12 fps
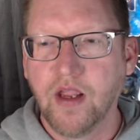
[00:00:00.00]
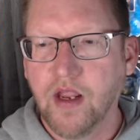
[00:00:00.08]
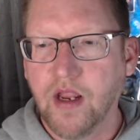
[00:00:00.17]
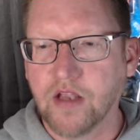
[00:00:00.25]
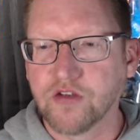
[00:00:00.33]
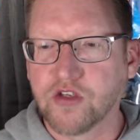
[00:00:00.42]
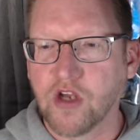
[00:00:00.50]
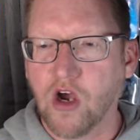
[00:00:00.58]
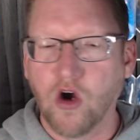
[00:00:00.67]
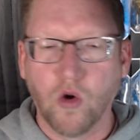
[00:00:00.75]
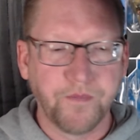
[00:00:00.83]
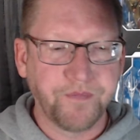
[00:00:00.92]
And
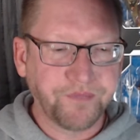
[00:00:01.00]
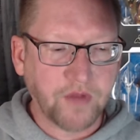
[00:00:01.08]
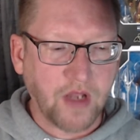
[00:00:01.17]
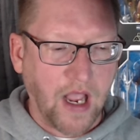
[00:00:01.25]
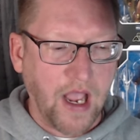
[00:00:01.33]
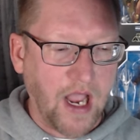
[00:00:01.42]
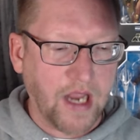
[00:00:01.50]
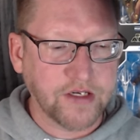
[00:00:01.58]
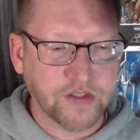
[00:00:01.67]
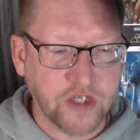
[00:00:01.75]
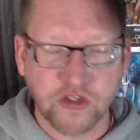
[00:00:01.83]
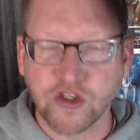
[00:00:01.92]
so I
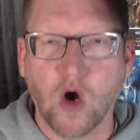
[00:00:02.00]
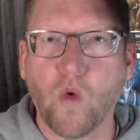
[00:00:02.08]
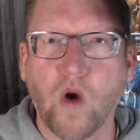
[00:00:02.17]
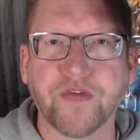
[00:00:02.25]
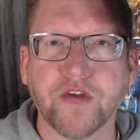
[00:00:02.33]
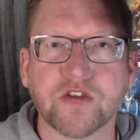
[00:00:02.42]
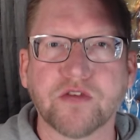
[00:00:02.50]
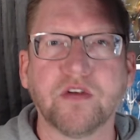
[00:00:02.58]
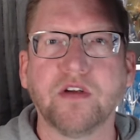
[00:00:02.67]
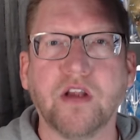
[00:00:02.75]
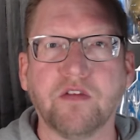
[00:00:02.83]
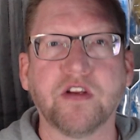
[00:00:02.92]
just don't want this
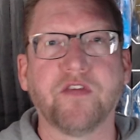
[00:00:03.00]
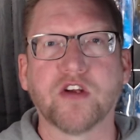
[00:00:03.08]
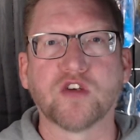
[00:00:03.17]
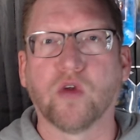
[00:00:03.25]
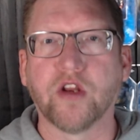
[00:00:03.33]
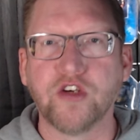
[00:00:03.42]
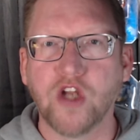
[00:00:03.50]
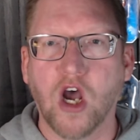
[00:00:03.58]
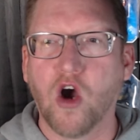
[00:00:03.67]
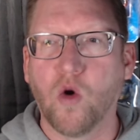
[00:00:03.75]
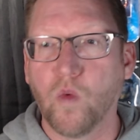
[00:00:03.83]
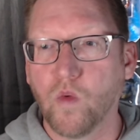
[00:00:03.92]
individual to
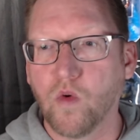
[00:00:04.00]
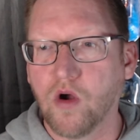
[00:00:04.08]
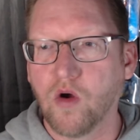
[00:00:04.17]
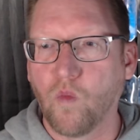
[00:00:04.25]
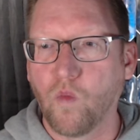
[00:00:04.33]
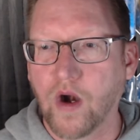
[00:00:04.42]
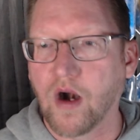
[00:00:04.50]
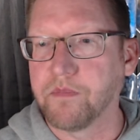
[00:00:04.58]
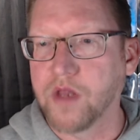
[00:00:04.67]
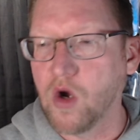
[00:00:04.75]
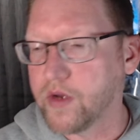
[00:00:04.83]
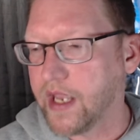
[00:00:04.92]
know where I'm
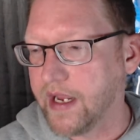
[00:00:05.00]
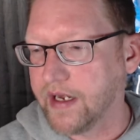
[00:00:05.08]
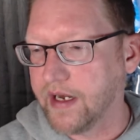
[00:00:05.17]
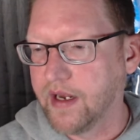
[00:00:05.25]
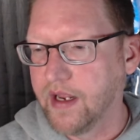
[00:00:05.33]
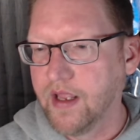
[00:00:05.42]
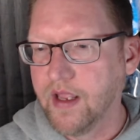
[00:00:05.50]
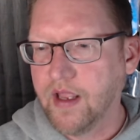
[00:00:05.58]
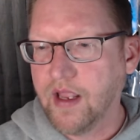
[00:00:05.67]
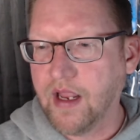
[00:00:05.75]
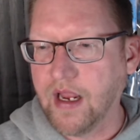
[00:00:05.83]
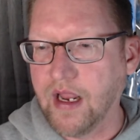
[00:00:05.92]
located.
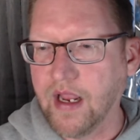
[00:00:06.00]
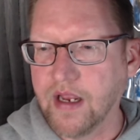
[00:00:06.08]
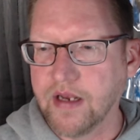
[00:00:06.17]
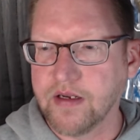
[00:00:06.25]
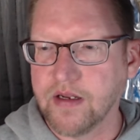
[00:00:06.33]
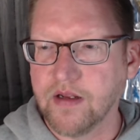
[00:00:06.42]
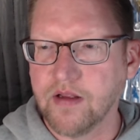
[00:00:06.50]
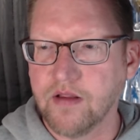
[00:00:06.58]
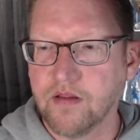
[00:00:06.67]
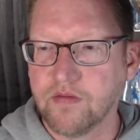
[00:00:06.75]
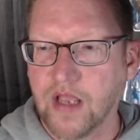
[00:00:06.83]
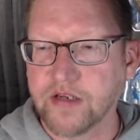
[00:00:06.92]
And
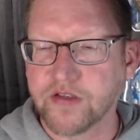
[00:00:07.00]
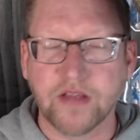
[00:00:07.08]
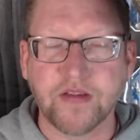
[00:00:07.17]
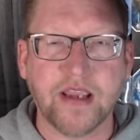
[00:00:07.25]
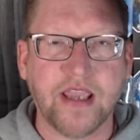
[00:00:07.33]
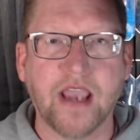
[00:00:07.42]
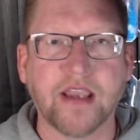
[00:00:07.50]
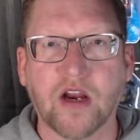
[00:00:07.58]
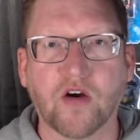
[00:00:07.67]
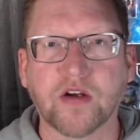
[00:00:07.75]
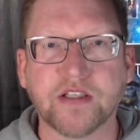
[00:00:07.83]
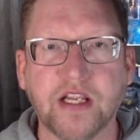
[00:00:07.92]
they said they can't
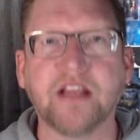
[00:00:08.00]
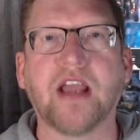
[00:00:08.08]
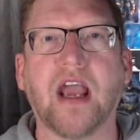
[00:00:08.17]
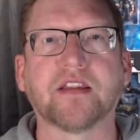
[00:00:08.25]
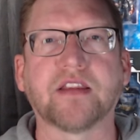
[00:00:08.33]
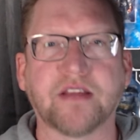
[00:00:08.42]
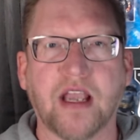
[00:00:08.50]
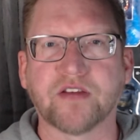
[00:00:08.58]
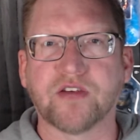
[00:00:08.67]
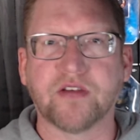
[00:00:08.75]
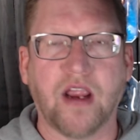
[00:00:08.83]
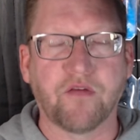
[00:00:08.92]
guarantee
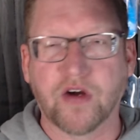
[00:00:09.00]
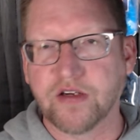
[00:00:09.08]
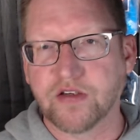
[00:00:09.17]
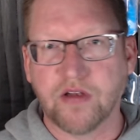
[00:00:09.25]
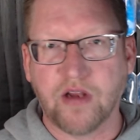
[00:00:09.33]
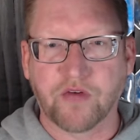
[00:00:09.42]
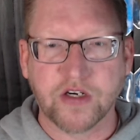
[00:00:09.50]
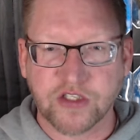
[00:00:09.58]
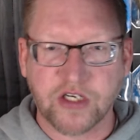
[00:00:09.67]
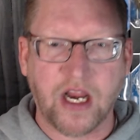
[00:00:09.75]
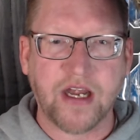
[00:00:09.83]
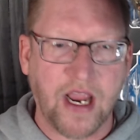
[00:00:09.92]
that's every
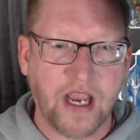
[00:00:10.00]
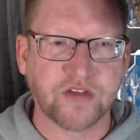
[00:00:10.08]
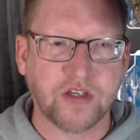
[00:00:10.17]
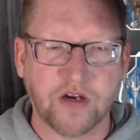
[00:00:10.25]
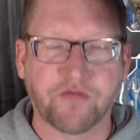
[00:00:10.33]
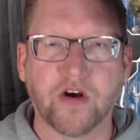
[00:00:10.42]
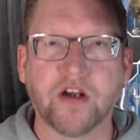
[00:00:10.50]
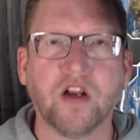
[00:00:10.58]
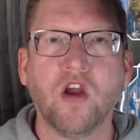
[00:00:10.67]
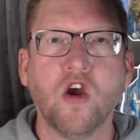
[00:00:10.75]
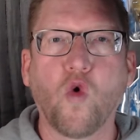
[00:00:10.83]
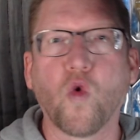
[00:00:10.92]
state has a different
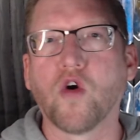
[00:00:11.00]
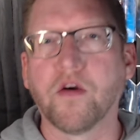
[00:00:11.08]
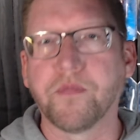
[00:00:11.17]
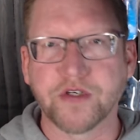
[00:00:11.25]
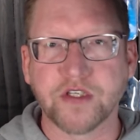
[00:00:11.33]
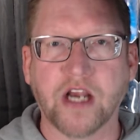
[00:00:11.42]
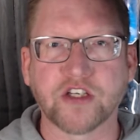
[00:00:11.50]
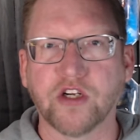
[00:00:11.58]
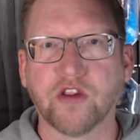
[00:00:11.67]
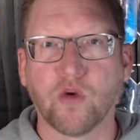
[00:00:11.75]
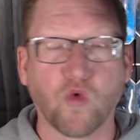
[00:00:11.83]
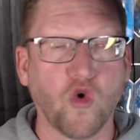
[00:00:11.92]
order of
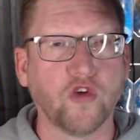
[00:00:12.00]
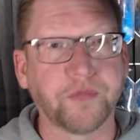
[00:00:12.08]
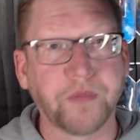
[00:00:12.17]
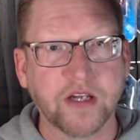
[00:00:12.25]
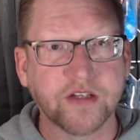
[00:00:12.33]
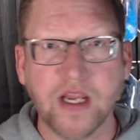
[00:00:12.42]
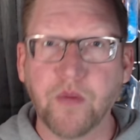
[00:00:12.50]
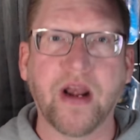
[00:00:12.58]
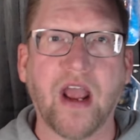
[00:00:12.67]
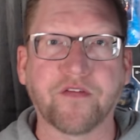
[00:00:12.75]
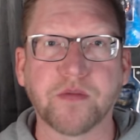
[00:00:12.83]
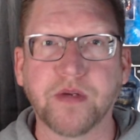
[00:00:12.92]
protection, the rules, because he would
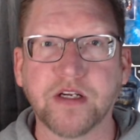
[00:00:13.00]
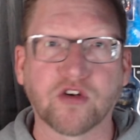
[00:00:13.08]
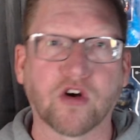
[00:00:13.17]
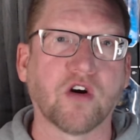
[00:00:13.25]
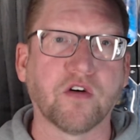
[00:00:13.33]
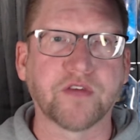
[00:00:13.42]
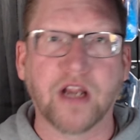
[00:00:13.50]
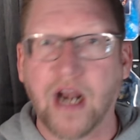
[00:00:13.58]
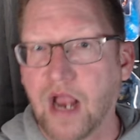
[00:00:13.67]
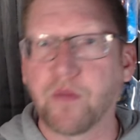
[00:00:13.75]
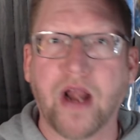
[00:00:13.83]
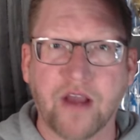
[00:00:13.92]
have served and
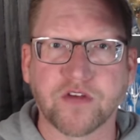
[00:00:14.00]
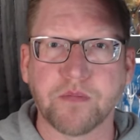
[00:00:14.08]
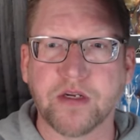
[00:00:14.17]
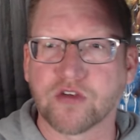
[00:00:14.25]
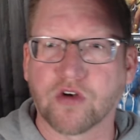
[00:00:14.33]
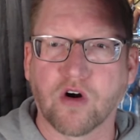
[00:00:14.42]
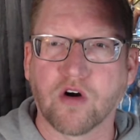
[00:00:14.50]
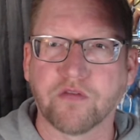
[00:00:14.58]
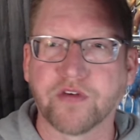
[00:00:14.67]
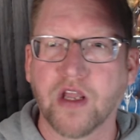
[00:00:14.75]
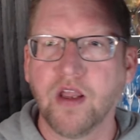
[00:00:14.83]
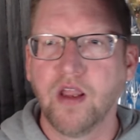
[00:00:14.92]
I would have to be
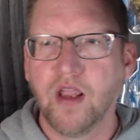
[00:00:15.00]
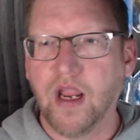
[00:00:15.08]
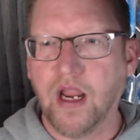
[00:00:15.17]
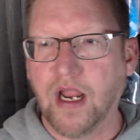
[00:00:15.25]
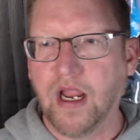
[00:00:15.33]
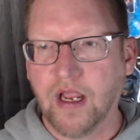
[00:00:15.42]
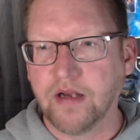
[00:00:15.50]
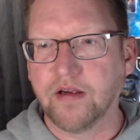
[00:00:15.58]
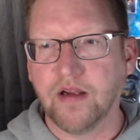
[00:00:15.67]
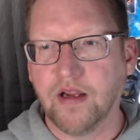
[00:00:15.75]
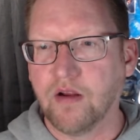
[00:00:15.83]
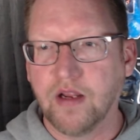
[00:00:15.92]
served. And
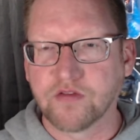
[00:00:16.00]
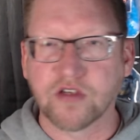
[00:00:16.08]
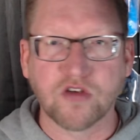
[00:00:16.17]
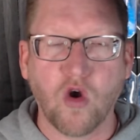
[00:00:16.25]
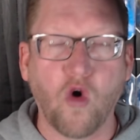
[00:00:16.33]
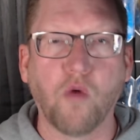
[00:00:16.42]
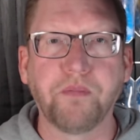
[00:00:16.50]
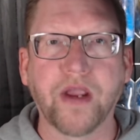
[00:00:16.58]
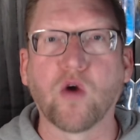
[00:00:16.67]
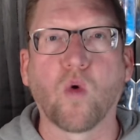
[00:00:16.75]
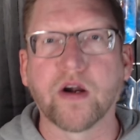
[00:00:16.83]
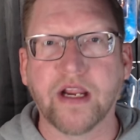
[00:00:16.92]
it's this whole big
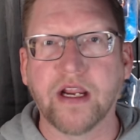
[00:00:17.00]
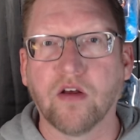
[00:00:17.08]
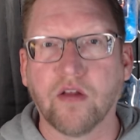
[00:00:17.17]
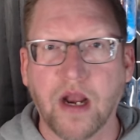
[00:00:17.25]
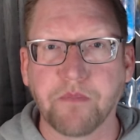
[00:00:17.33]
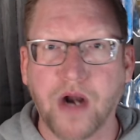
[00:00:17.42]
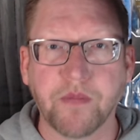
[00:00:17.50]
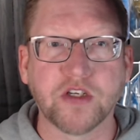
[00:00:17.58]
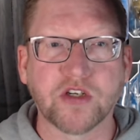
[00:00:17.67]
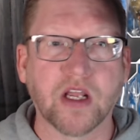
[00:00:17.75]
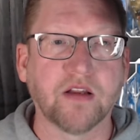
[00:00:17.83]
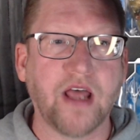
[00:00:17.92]
ordeal. And I'm probably
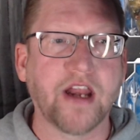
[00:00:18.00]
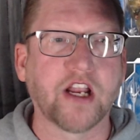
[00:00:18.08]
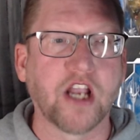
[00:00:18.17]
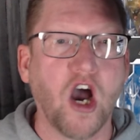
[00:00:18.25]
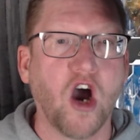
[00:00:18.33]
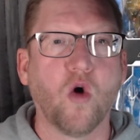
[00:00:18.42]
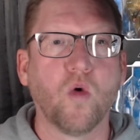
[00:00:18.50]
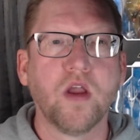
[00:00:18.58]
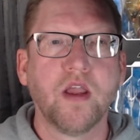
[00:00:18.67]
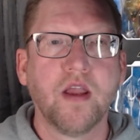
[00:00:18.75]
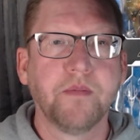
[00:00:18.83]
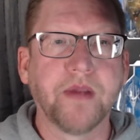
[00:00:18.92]
just going to let it go
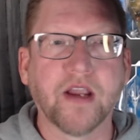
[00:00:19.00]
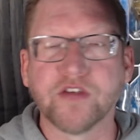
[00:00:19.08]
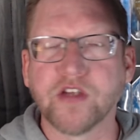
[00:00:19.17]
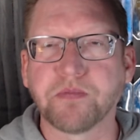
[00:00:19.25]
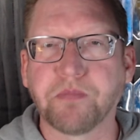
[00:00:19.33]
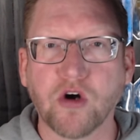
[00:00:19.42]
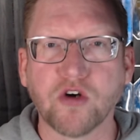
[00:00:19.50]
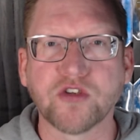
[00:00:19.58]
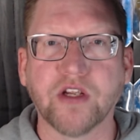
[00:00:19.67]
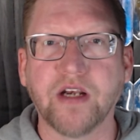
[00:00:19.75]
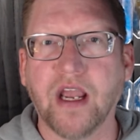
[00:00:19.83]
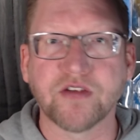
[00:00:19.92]
because this
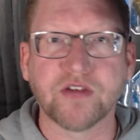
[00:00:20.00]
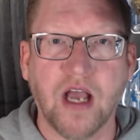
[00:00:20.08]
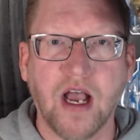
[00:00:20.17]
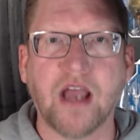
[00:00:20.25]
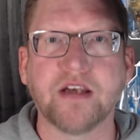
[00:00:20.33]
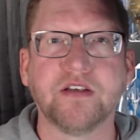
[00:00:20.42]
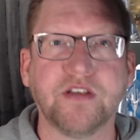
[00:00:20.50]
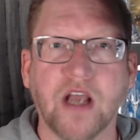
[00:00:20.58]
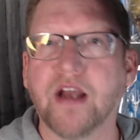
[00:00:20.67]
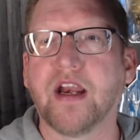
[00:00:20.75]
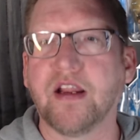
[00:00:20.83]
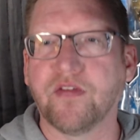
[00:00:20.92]
person has not
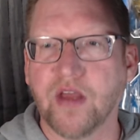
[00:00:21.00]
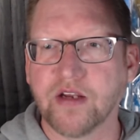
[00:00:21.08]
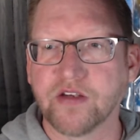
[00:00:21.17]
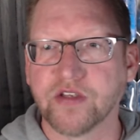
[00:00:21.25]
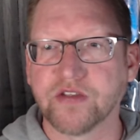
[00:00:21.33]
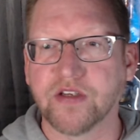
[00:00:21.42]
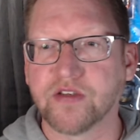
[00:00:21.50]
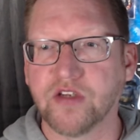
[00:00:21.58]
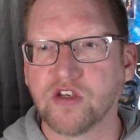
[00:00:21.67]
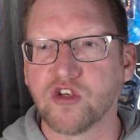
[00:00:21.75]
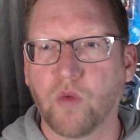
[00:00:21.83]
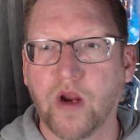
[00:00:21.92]
done anything since this
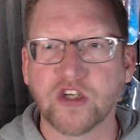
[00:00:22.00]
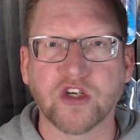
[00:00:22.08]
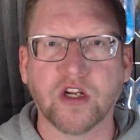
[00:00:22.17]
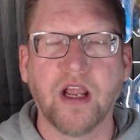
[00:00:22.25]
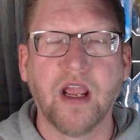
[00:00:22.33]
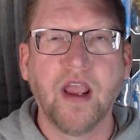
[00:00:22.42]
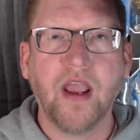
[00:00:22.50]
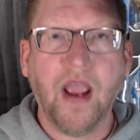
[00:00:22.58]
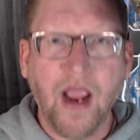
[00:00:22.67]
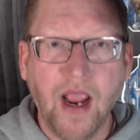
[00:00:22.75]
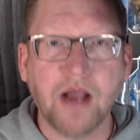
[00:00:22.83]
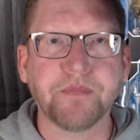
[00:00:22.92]
situation
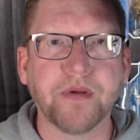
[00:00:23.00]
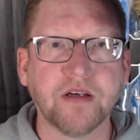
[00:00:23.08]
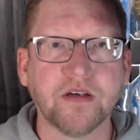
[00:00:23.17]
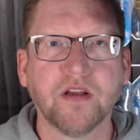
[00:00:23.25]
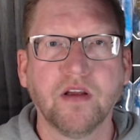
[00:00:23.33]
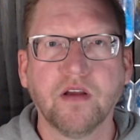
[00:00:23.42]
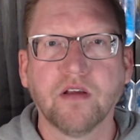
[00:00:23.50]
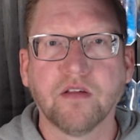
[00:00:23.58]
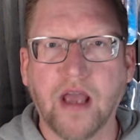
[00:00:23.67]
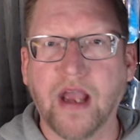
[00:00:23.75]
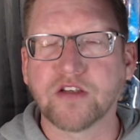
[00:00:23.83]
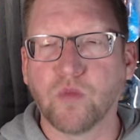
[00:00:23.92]
happened
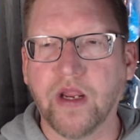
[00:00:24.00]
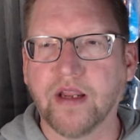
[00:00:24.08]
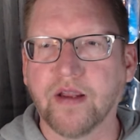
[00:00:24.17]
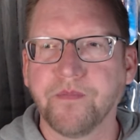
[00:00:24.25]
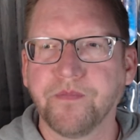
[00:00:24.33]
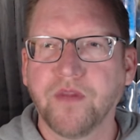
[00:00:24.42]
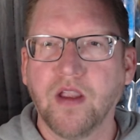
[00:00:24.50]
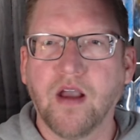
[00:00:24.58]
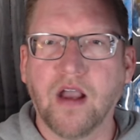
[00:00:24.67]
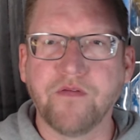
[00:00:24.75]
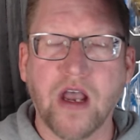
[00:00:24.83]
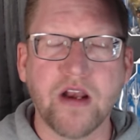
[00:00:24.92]
last week.
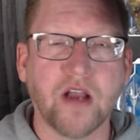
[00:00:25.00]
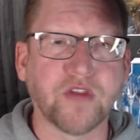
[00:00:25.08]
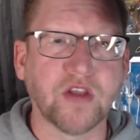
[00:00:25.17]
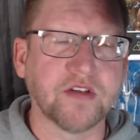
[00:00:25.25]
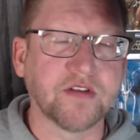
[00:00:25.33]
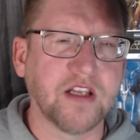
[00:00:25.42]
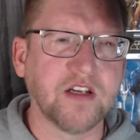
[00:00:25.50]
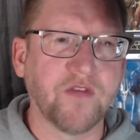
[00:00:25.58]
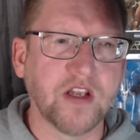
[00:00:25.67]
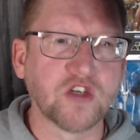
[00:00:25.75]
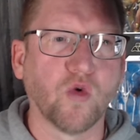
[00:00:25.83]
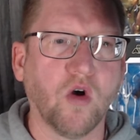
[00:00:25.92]
I found out that this
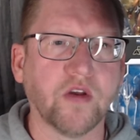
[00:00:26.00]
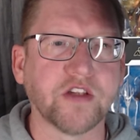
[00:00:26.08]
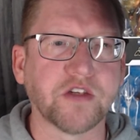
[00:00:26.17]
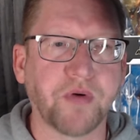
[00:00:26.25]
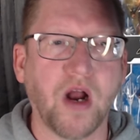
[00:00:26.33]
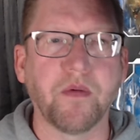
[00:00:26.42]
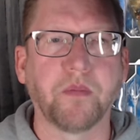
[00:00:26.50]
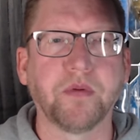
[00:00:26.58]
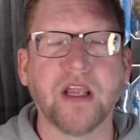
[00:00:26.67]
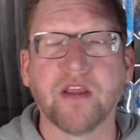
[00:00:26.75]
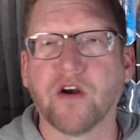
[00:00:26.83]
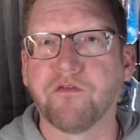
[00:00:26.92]
individual is probably
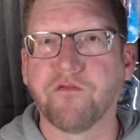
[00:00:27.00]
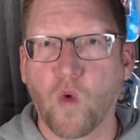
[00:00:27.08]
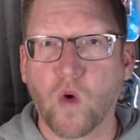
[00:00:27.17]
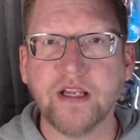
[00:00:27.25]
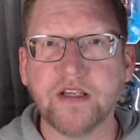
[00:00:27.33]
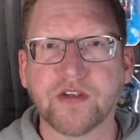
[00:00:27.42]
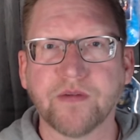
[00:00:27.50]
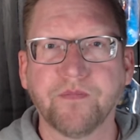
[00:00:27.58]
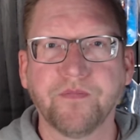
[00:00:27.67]
in their 40s